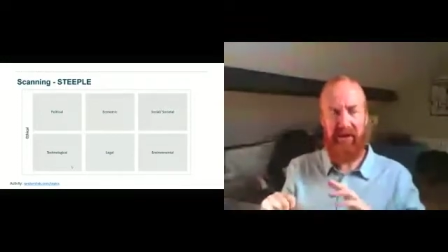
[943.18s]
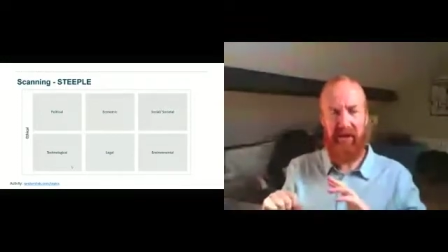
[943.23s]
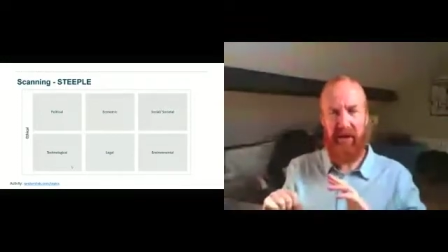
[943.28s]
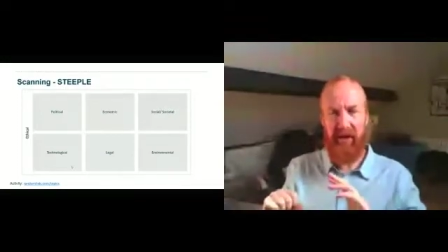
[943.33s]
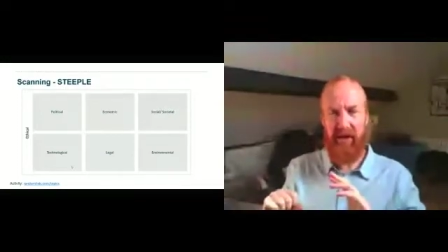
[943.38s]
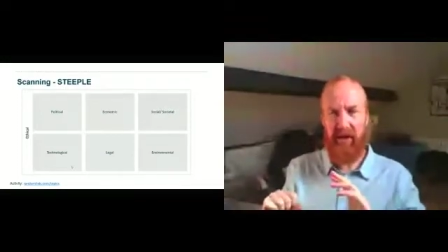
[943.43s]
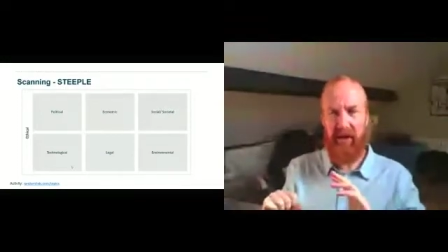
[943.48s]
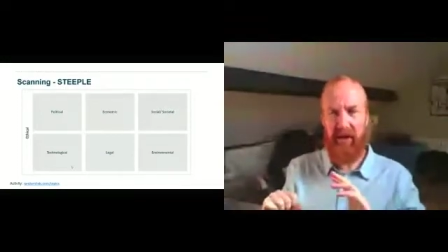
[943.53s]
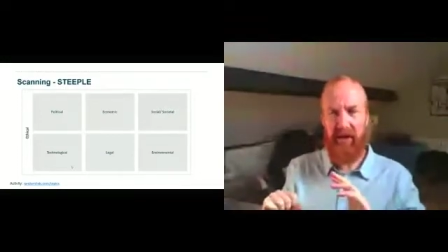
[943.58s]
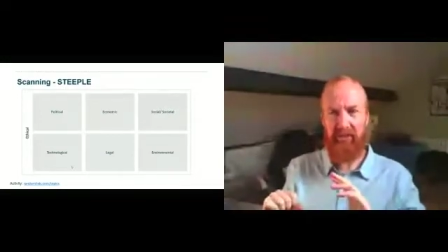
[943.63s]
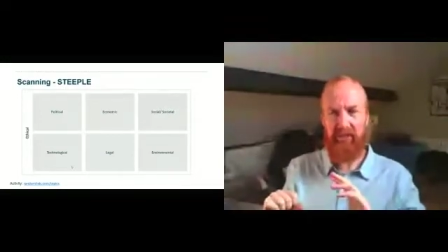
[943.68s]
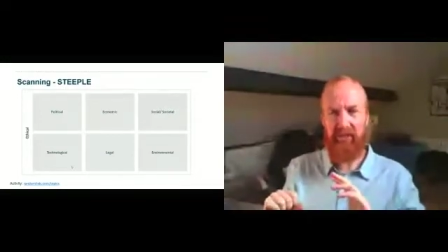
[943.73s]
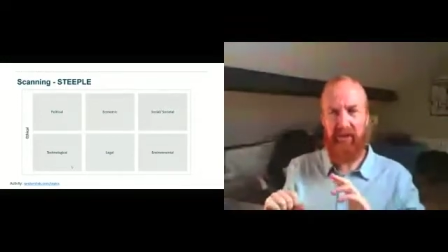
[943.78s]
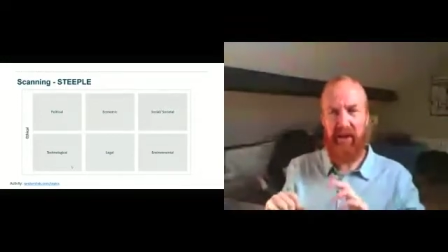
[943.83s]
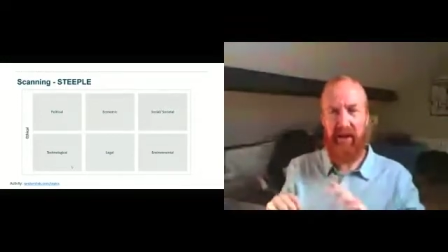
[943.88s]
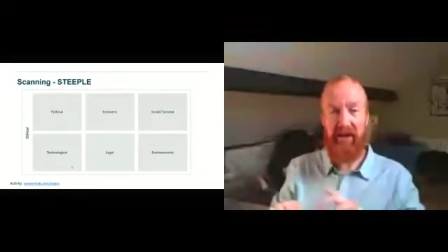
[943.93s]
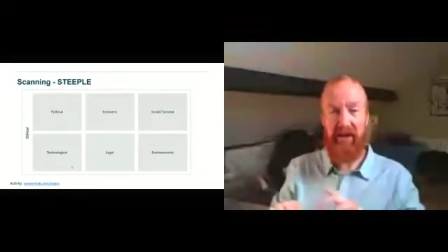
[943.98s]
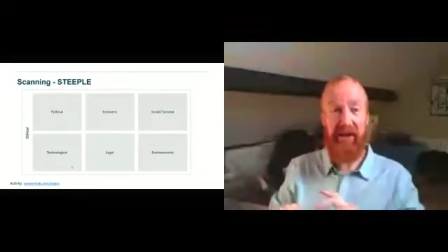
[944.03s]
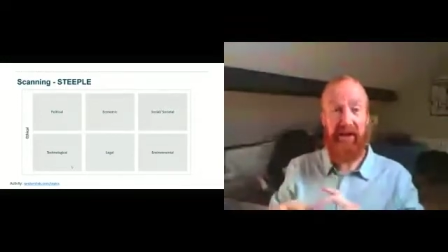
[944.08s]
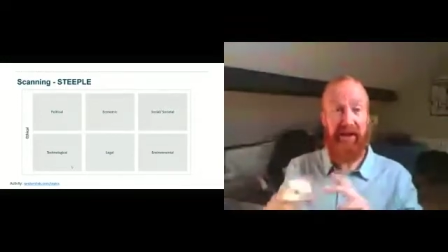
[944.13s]

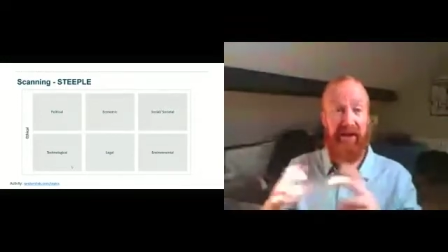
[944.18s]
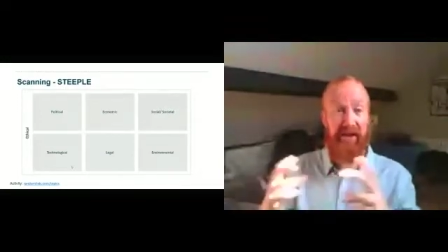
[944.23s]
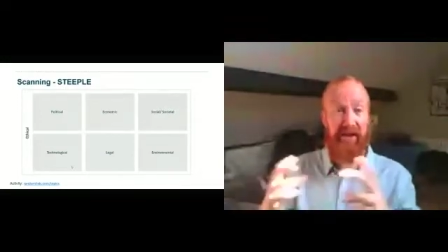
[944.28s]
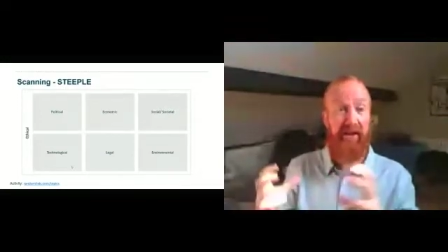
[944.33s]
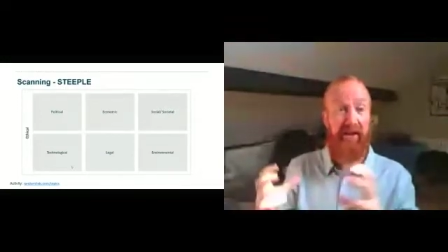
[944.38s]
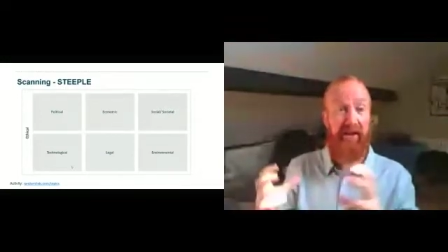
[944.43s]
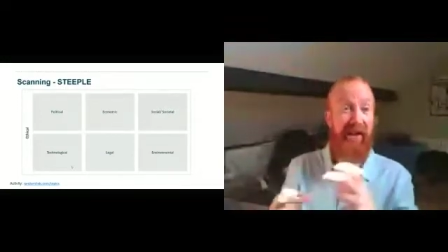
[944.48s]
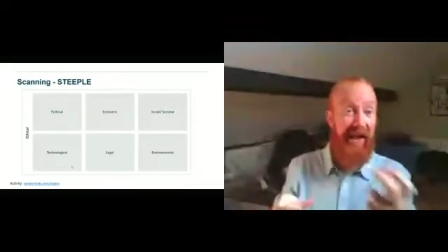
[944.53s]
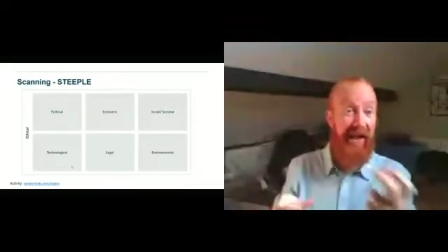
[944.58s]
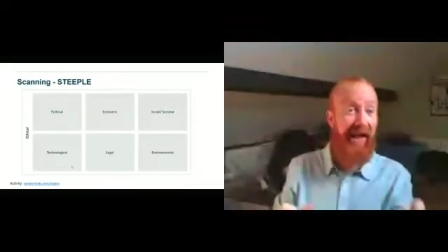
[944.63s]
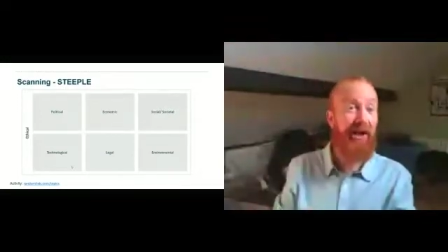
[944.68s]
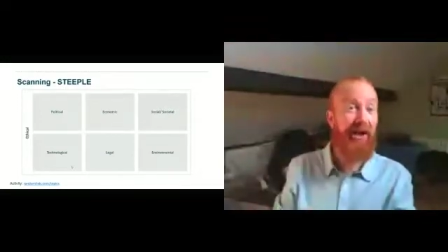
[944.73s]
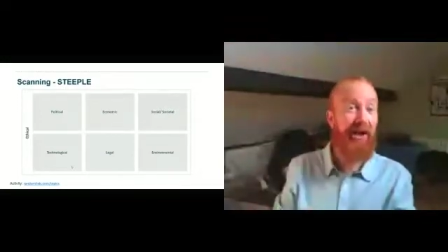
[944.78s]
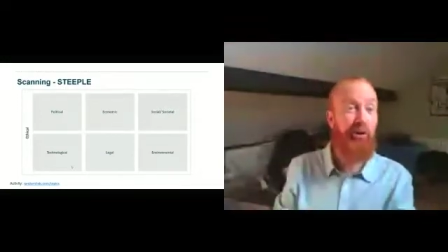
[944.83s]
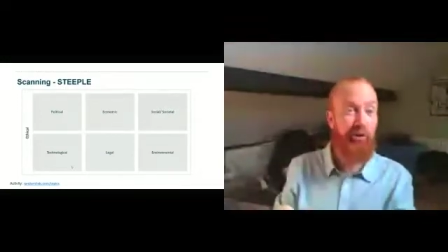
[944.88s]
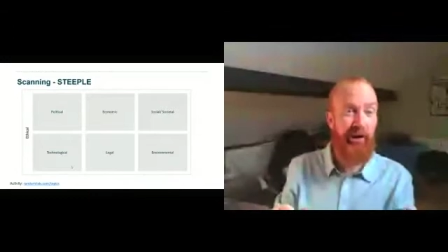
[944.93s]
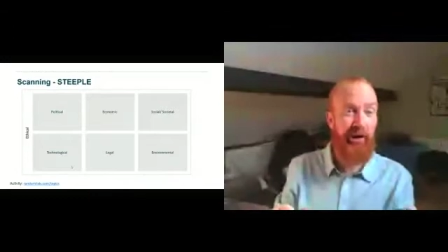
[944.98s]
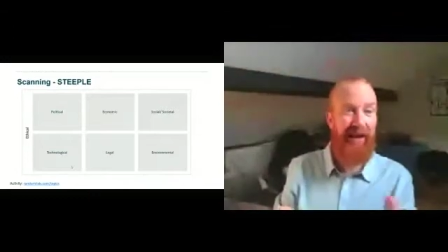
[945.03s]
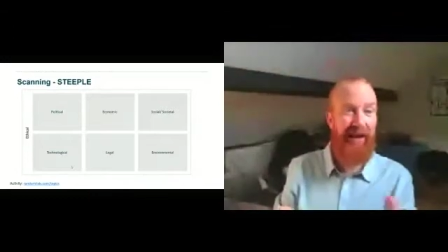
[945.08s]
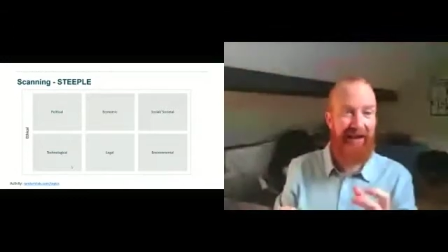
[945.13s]
and then the
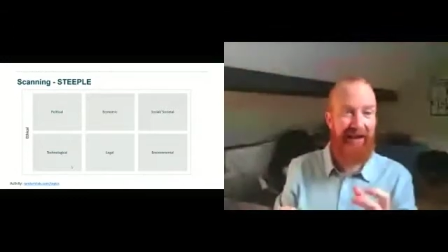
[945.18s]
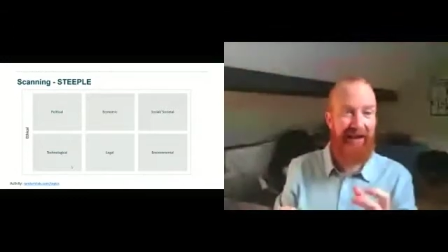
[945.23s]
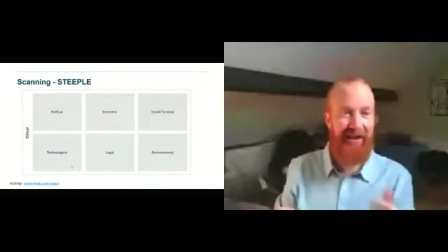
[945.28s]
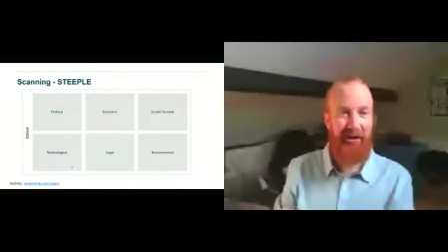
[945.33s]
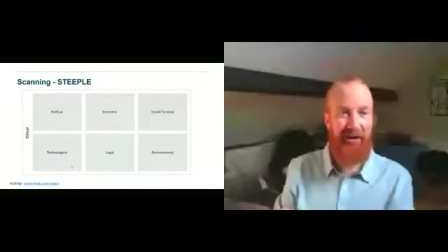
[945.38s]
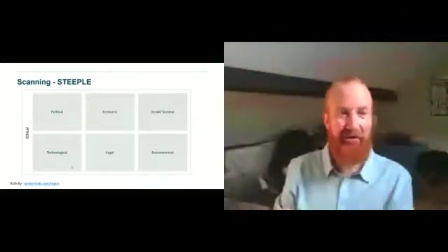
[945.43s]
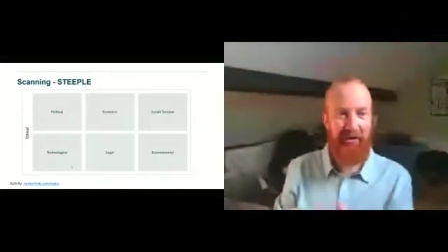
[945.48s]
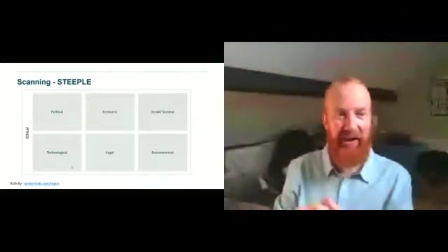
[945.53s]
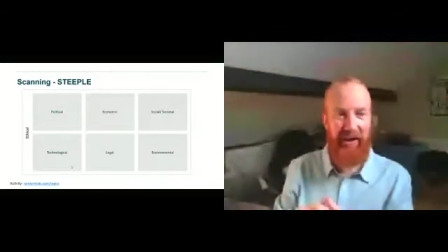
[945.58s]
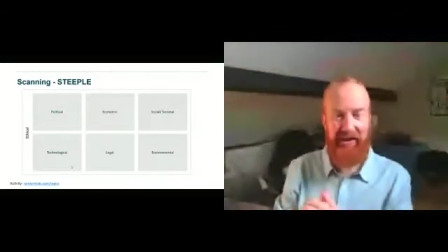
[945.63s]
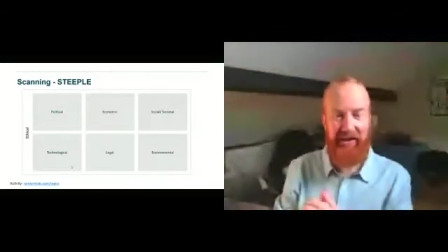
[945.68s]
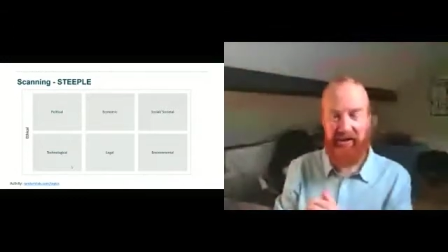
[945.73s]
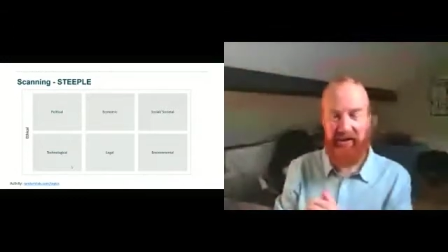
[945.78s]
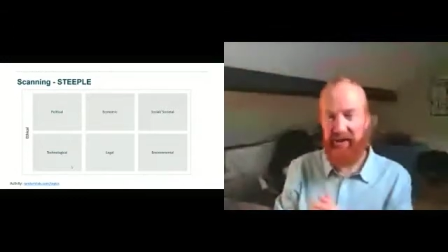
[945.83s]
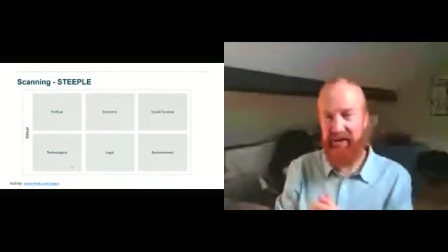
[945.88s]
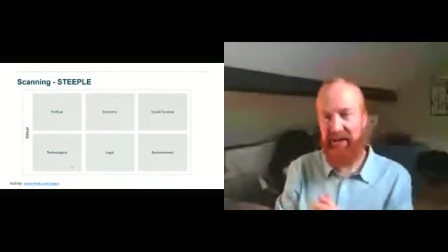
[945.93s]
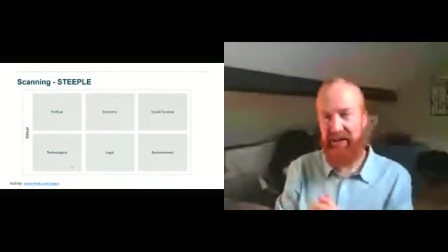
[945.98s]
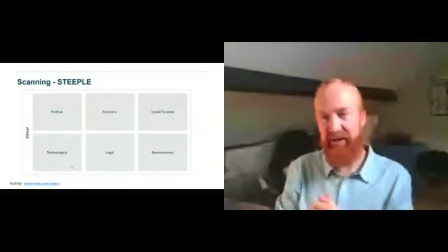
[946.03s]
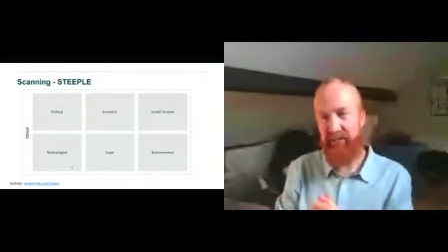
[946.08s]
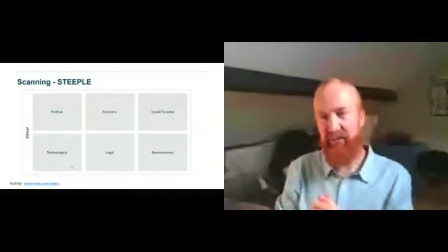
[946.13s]
extra E that creates the
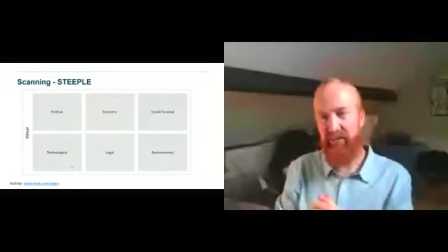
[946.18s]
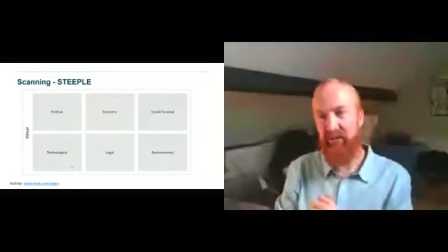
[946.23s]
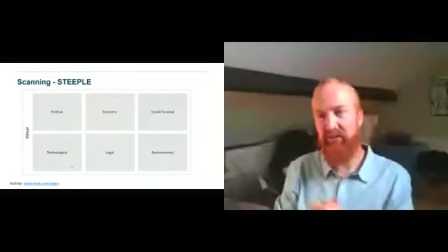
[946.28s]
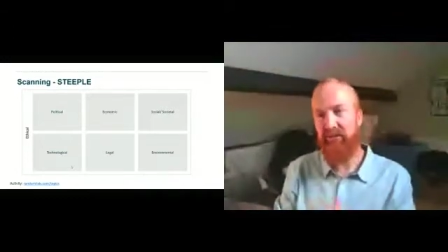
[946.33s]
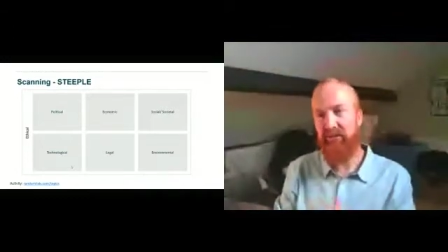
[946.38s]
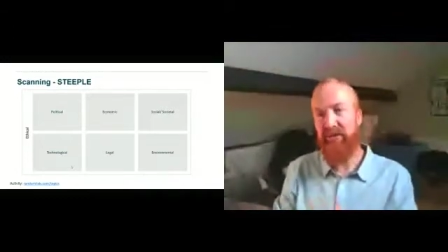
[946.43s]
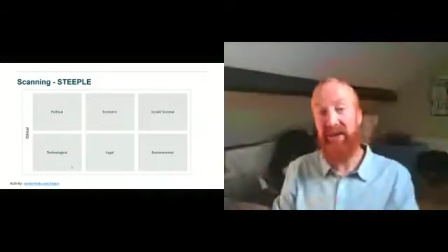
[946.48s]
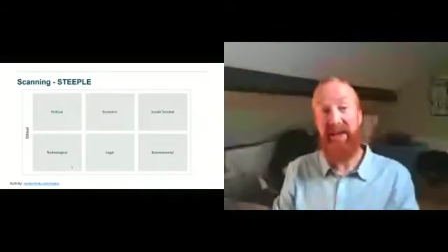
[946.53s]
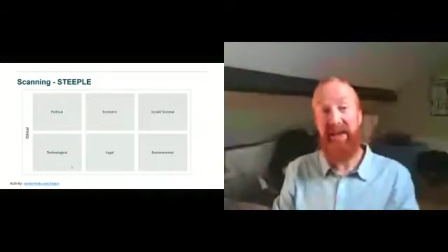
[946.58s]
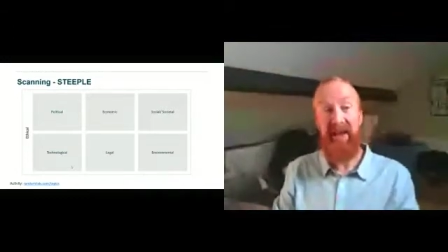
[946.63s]
Steeple